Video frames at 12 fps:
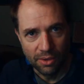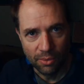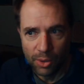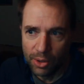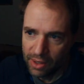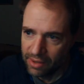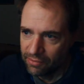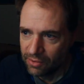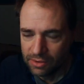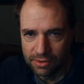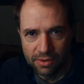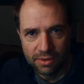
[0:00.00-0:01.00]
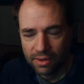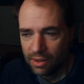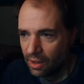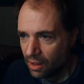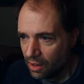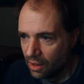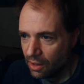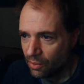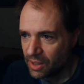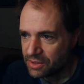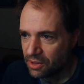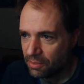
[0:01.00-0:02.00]
real life version.
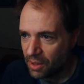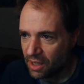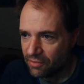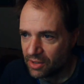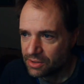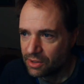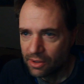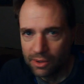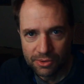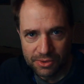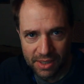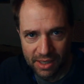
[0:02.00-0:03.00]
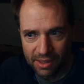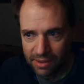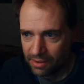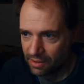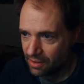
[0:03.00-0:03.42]
Westin Bonaventure, go see it.